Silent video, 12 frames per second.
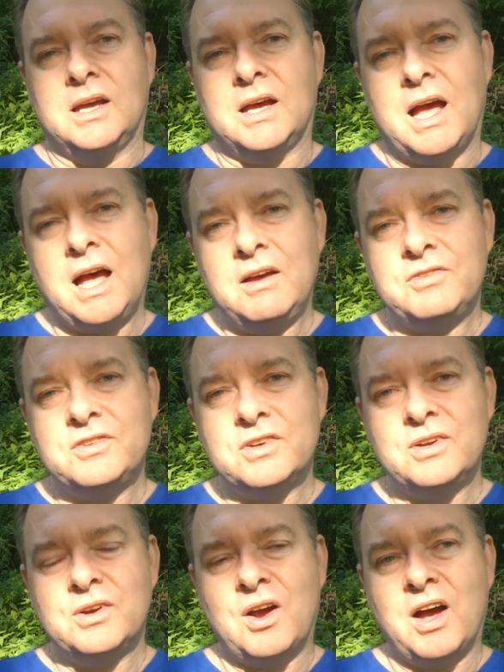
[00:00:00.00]

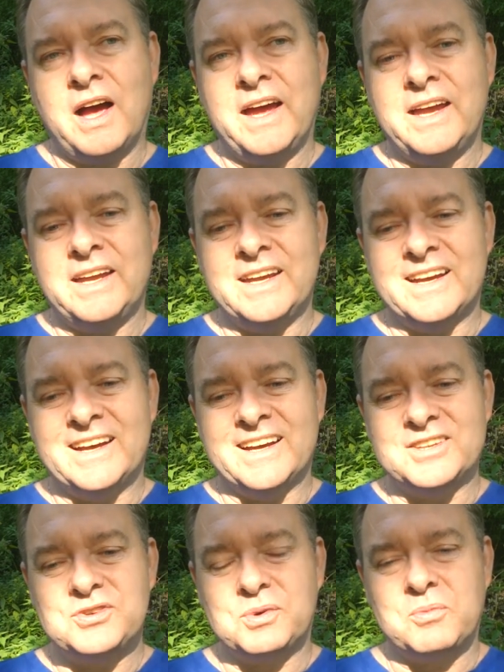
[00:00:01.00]
After
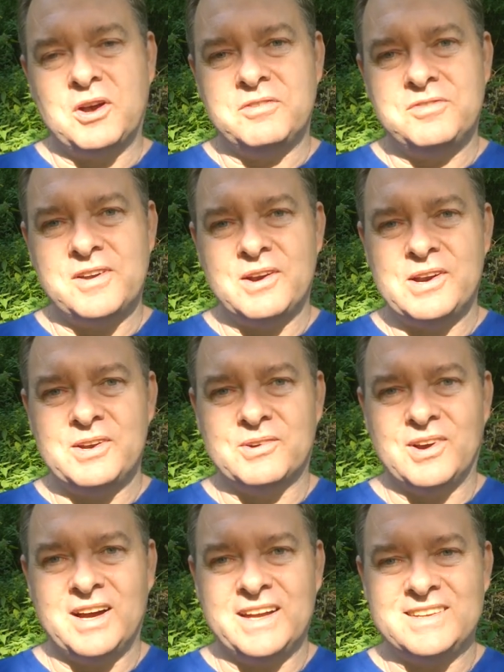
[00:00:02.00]
I took my ferry
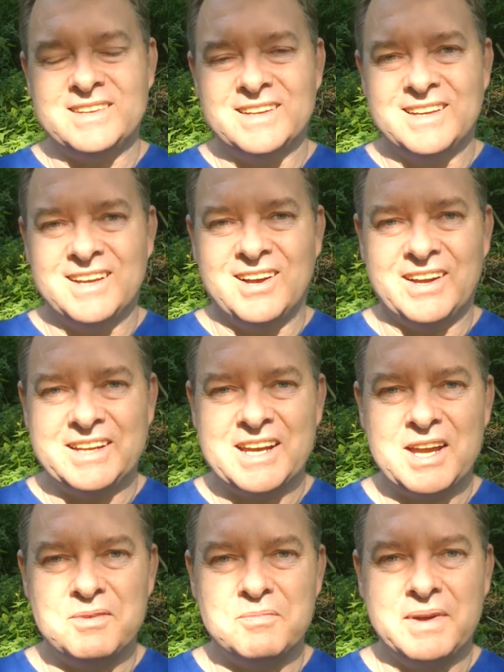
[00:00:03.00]
ride, I
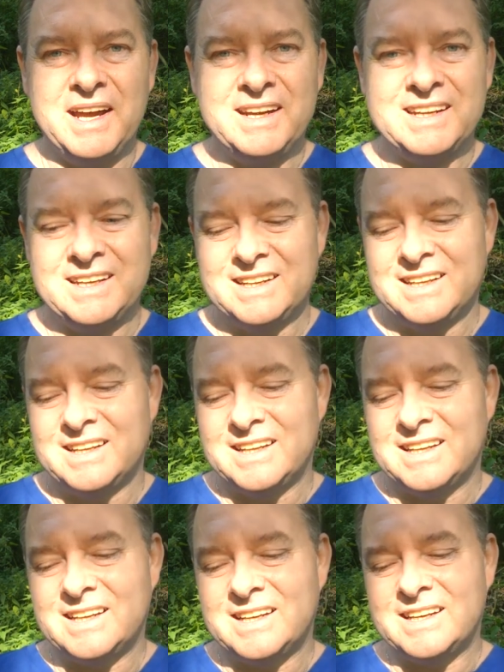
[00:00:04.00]
came back
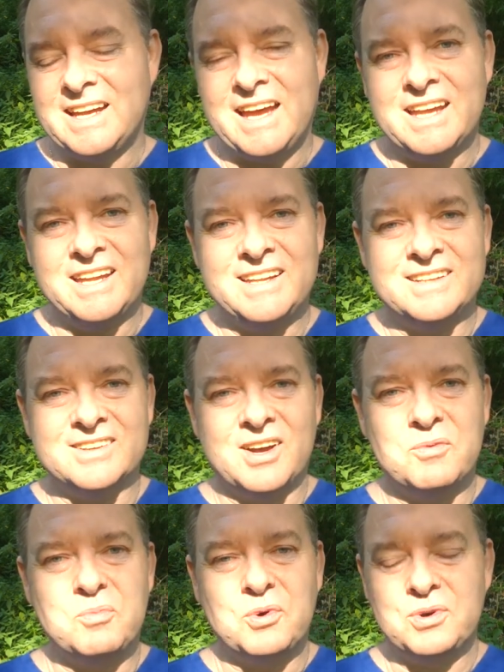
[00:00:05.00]
and
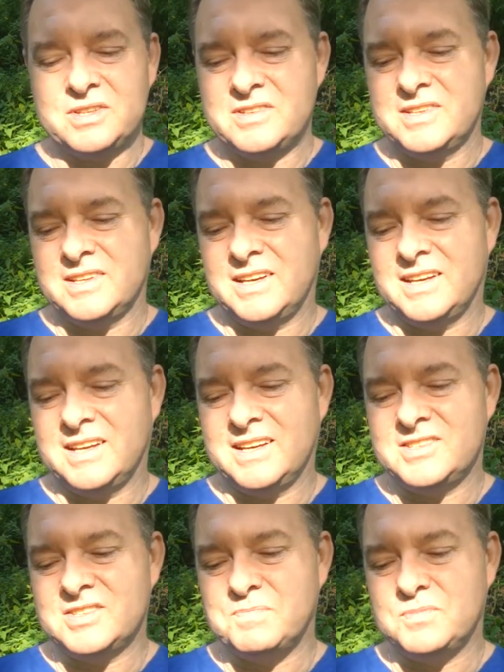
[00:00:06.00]
I bought
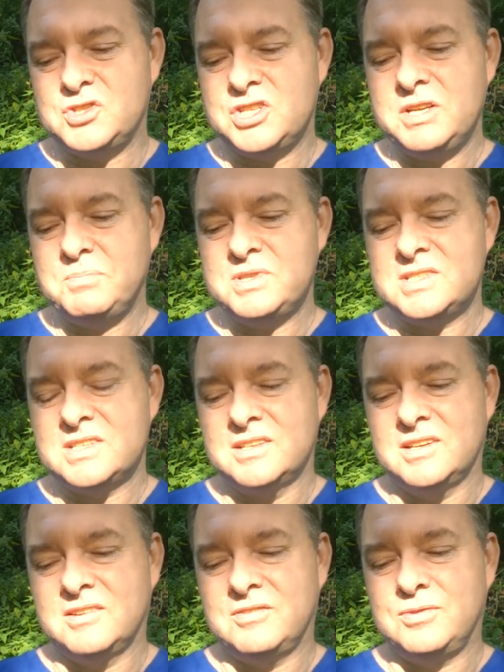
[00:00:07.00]
some chips
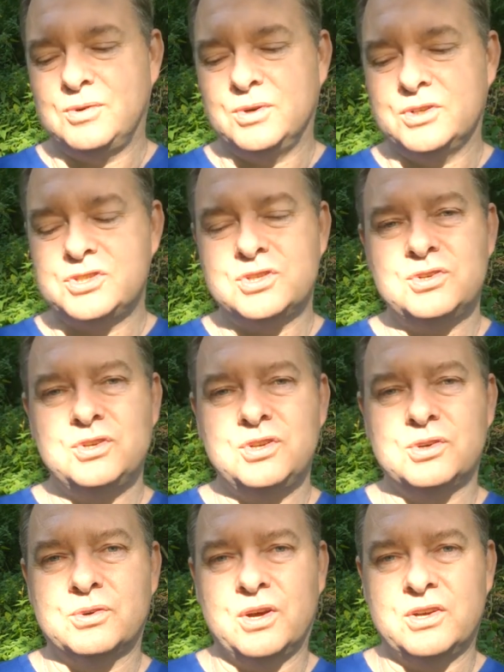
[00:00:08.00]
for
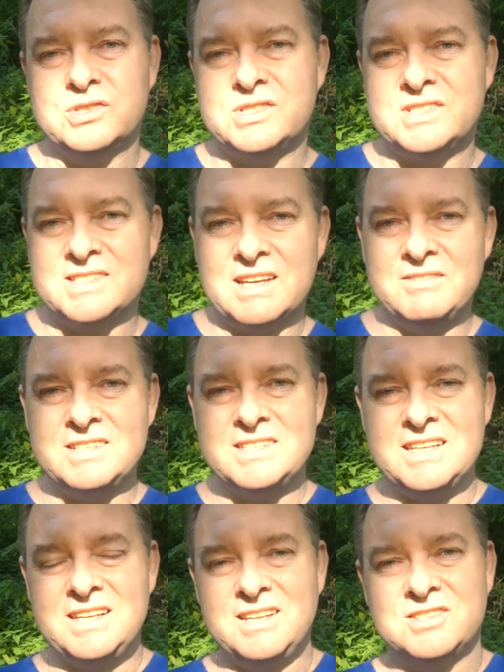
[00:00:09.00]

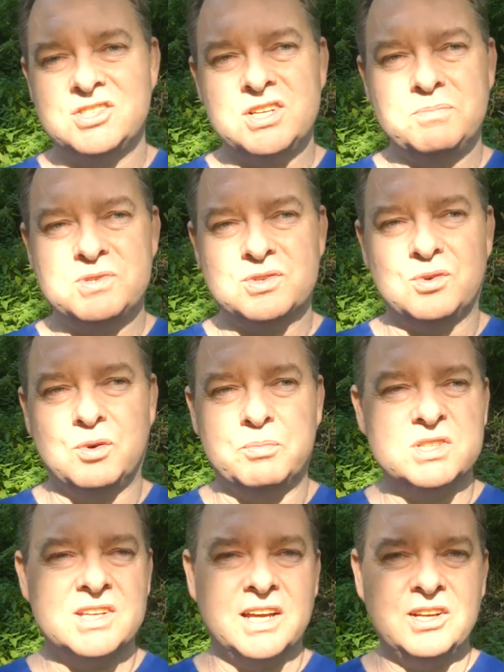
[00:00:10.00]
€2.70, chips or
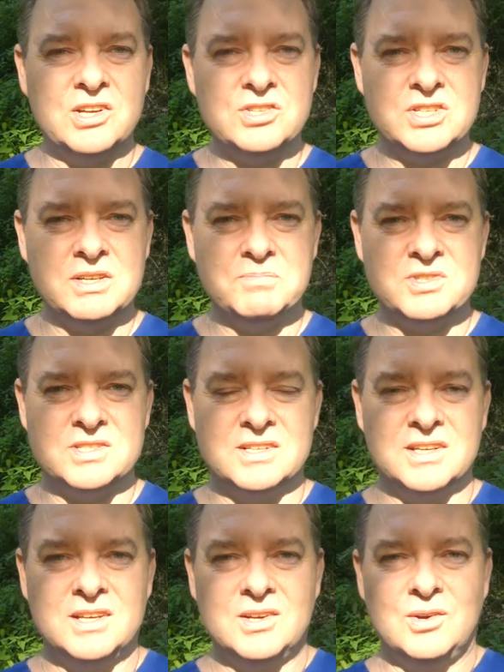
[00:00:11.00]
potato chips
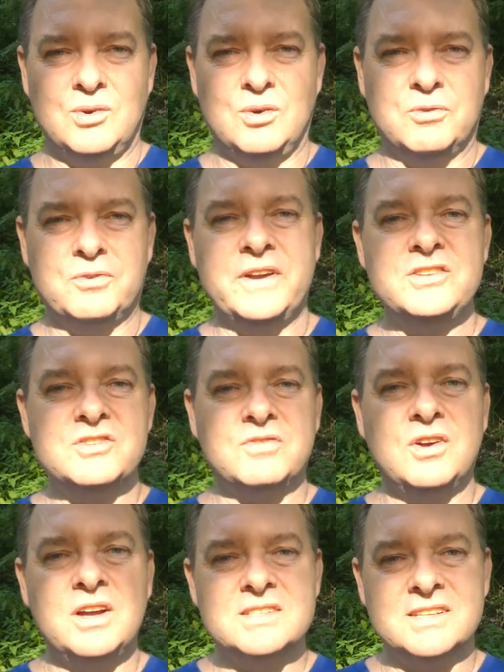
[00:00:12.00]
or French
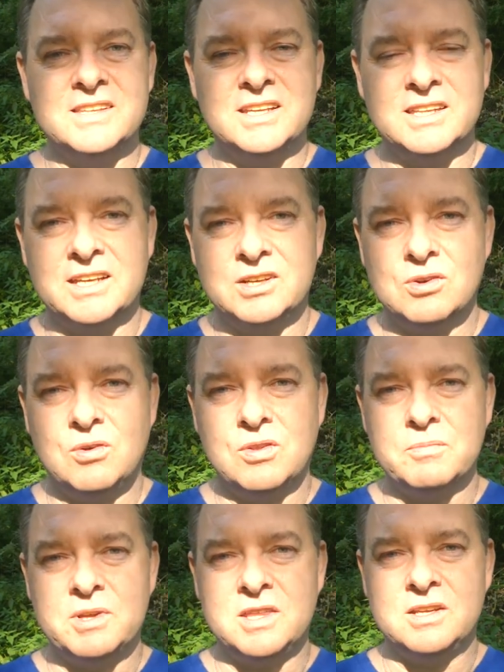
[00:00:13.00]
fries, I think they call them in